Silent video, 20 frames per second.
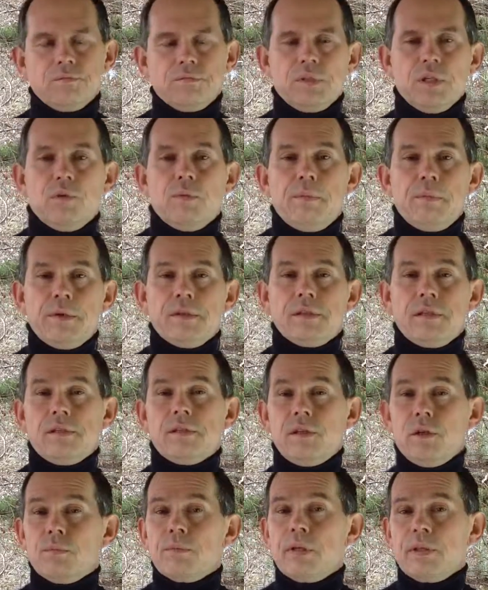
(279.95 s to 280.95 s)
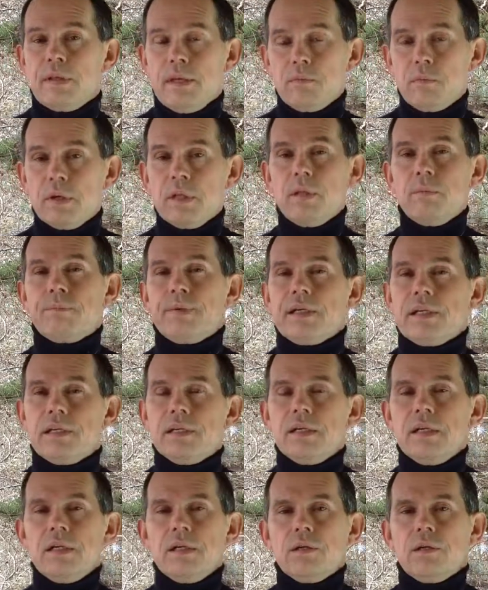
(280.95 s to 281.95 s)
So we must assume that they will
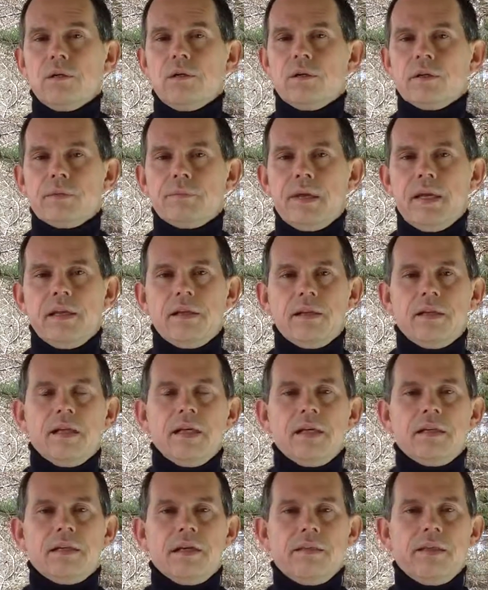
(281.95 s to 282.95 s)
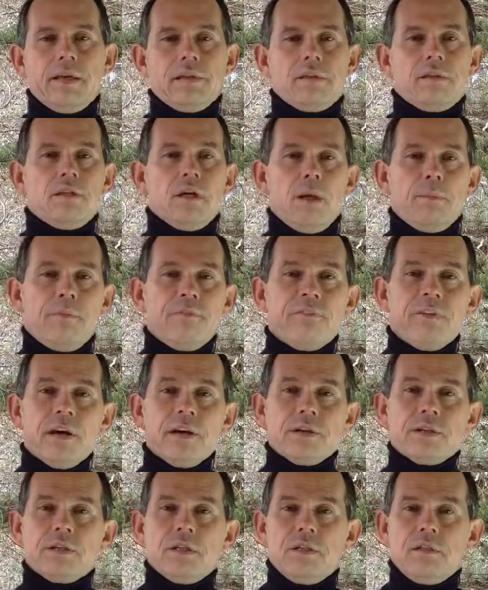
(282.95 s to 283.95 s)
be automated. Now that's job
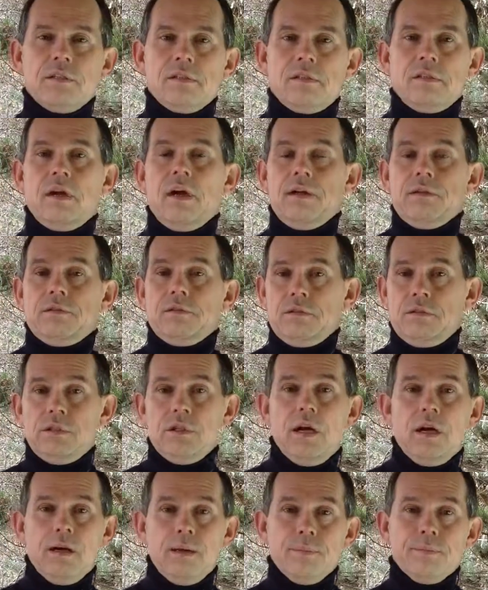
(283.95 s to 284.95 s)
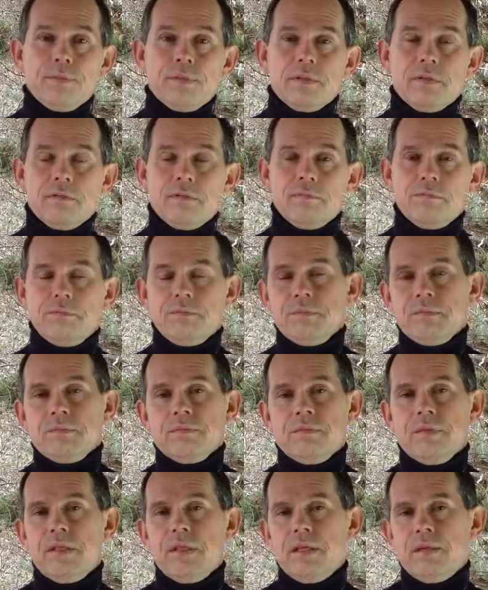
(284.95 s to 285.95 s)
functions, not jobs.
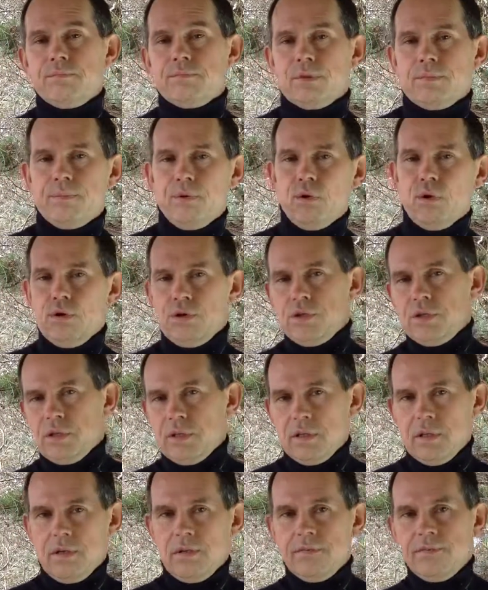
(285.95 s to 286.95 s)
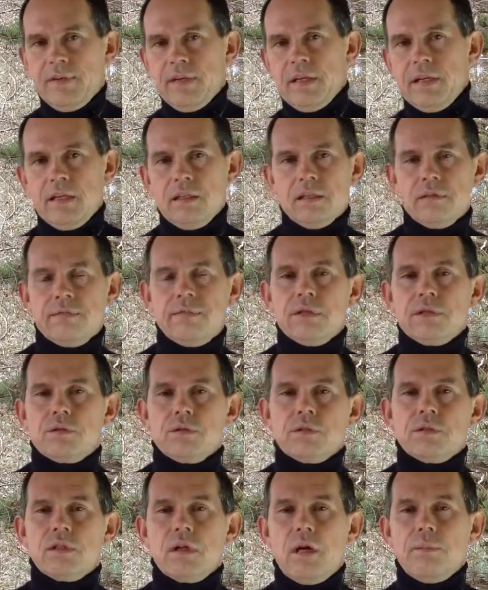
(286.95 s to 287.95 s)
The proportion of any
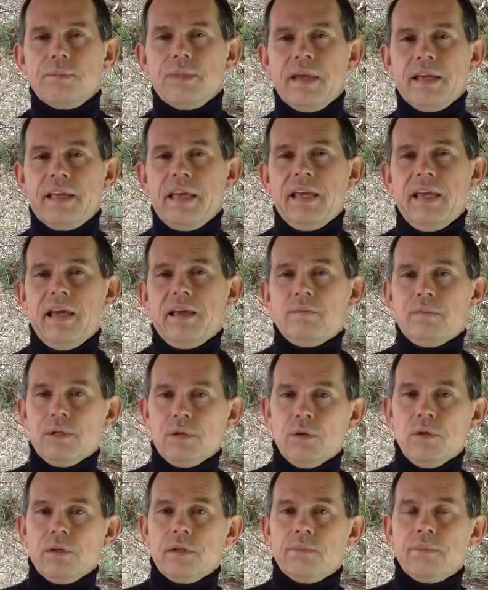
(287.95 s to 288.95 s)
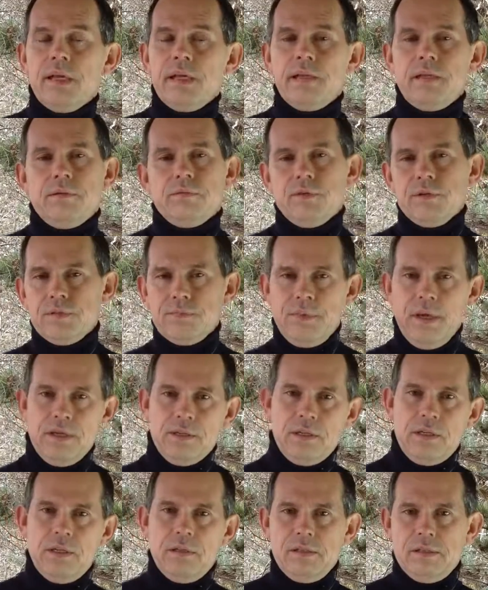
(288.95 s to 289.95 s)
individual job that can be automated was
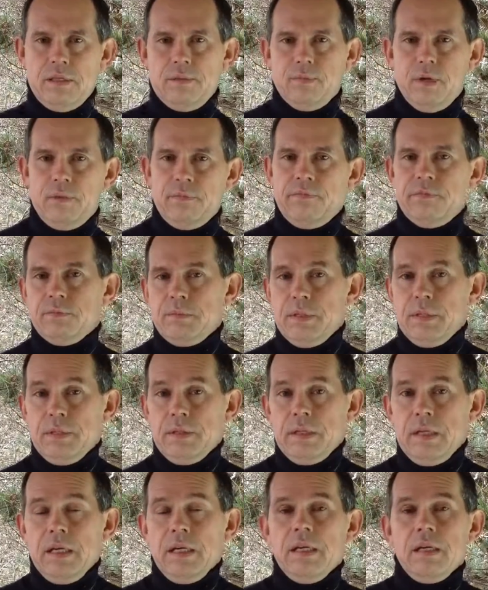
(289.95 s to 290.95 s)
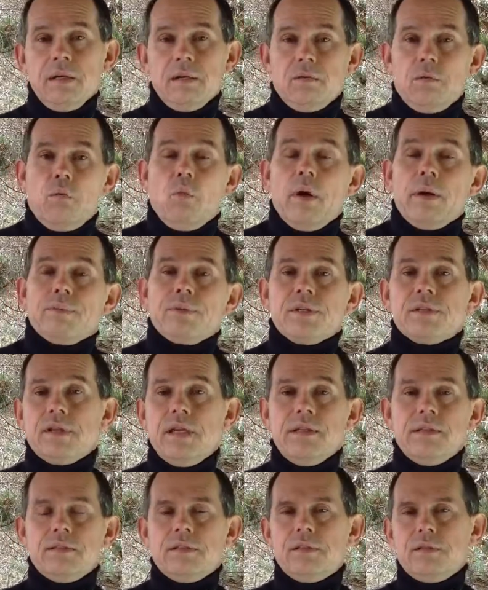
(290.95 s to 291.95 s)
measured at somewhere from
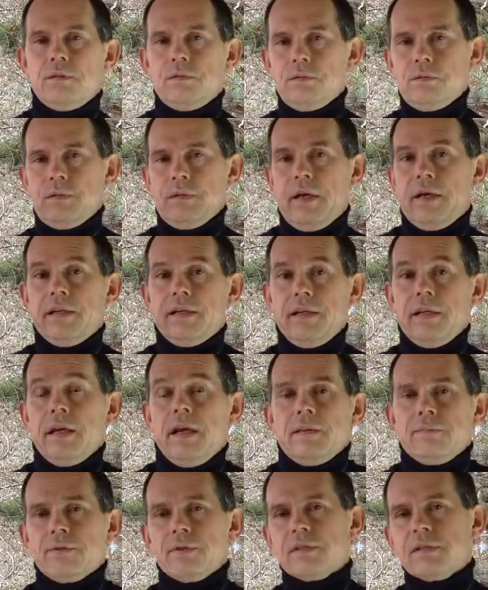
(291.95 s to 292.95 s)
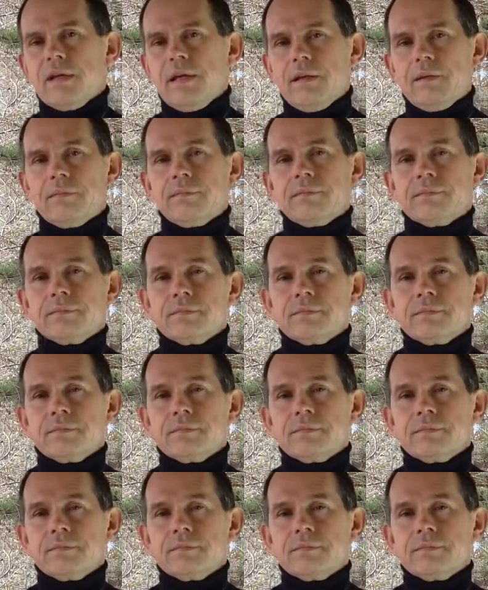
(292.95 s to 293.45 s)
1% to 99%.